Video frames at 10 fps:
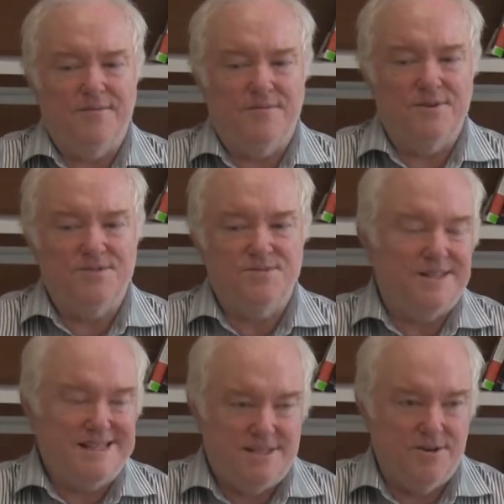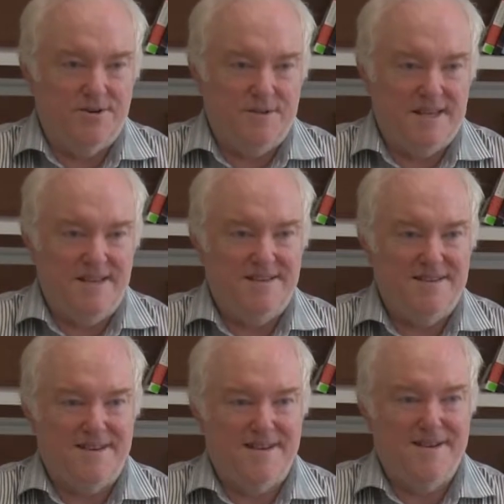was really dear to
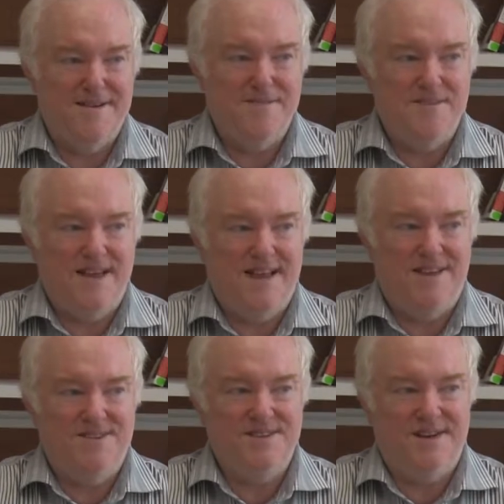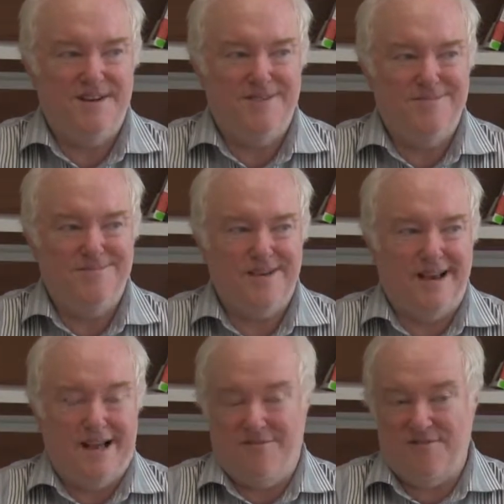me, and
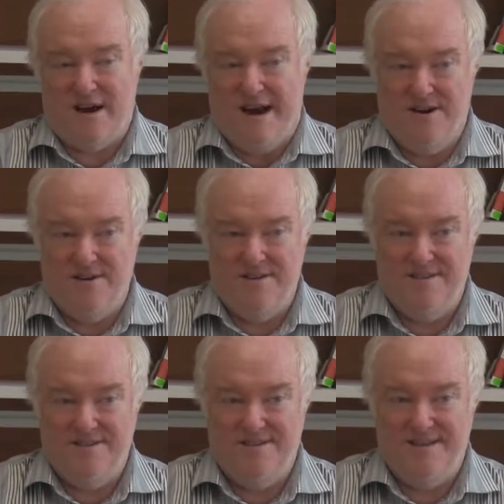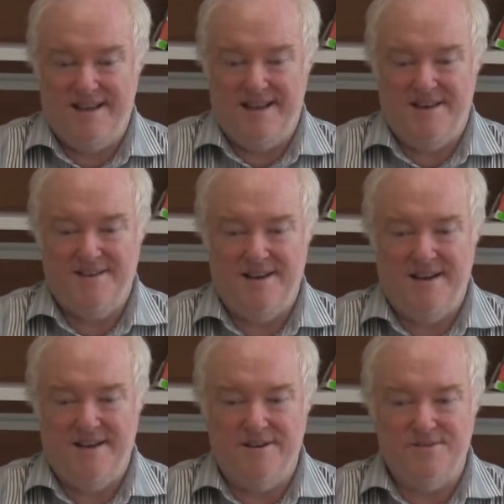I got fired, and
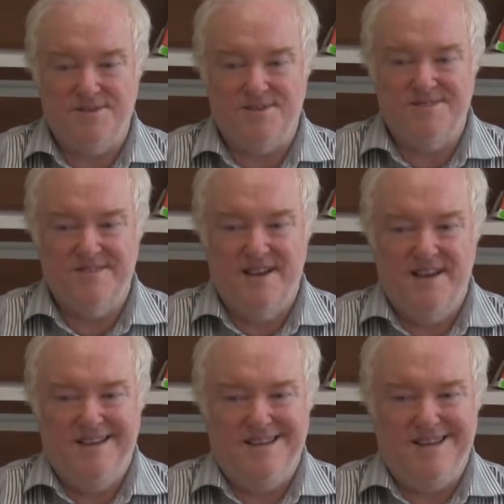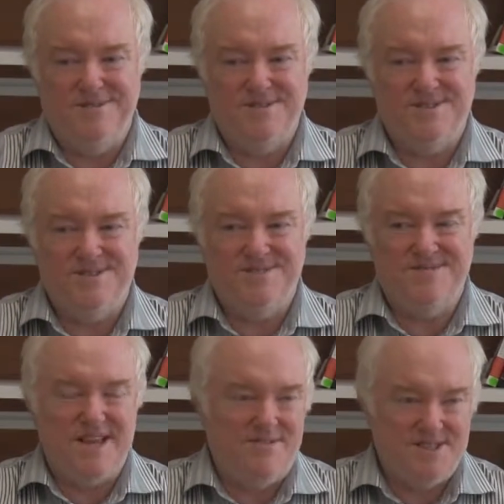it
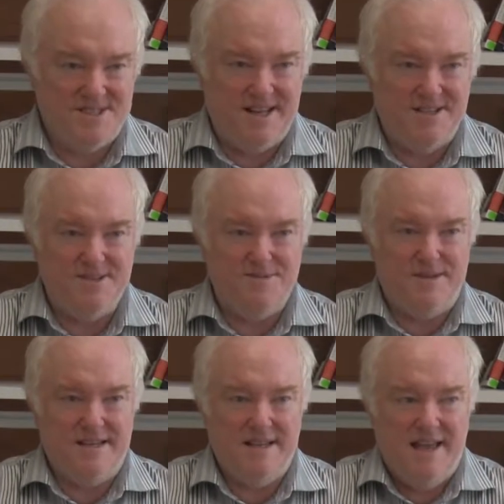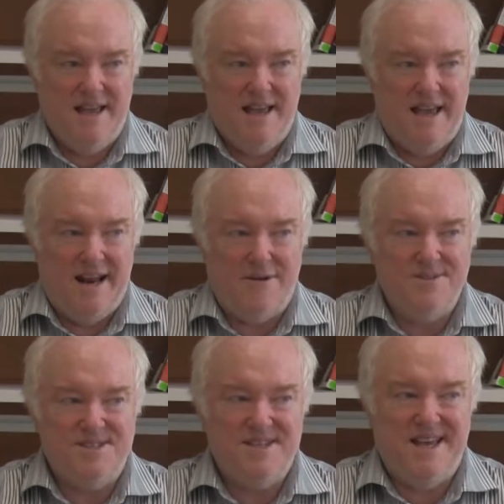was devastating to me. And I
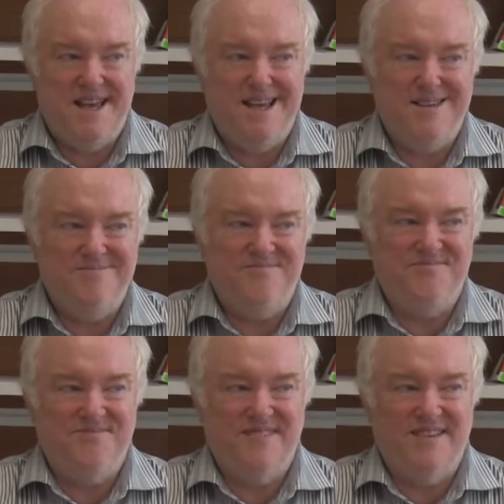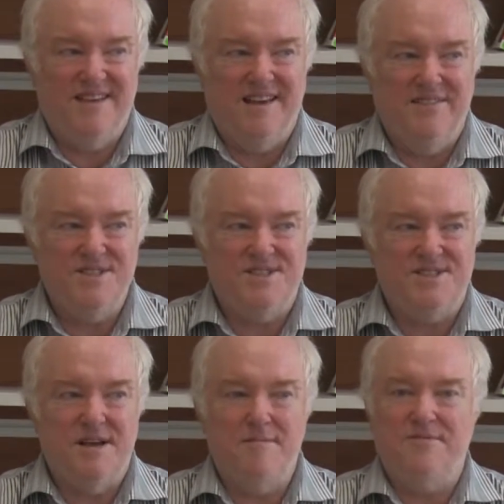would say at least
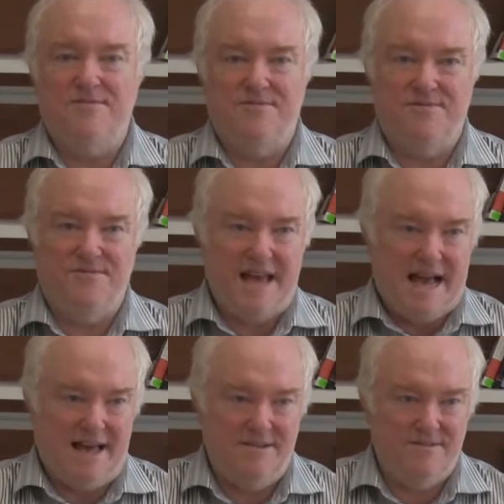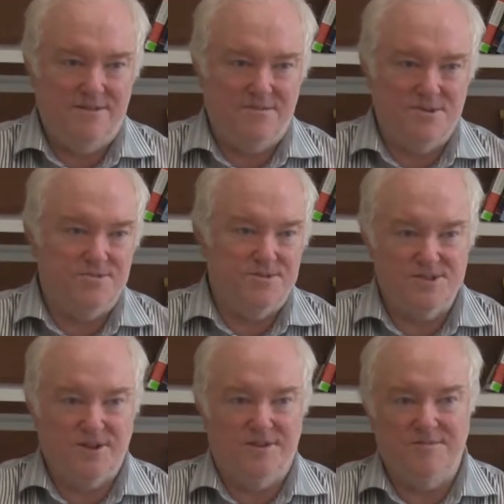some of that was a
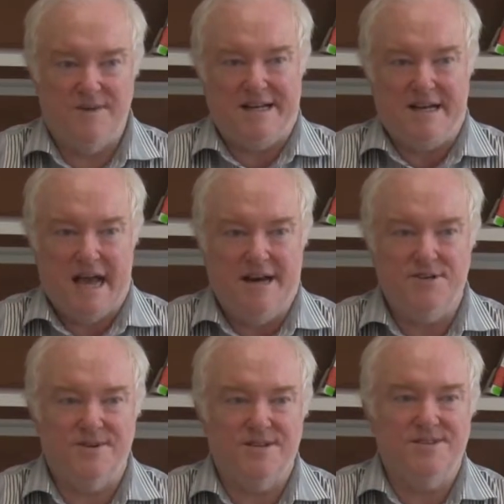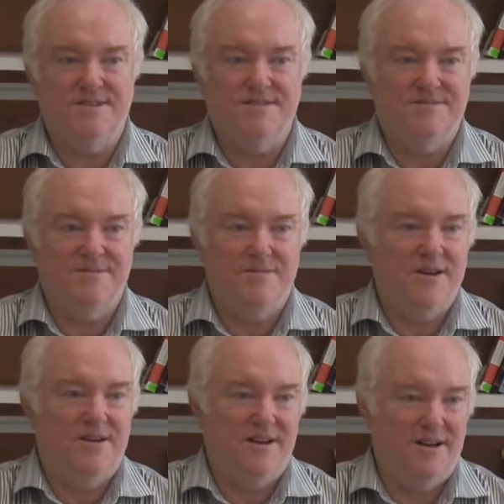result of my not addressing my
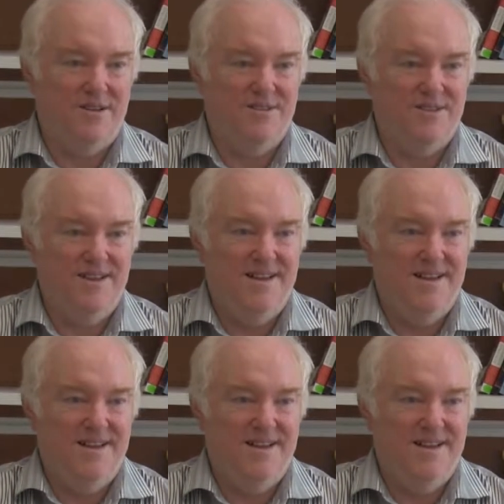mental health.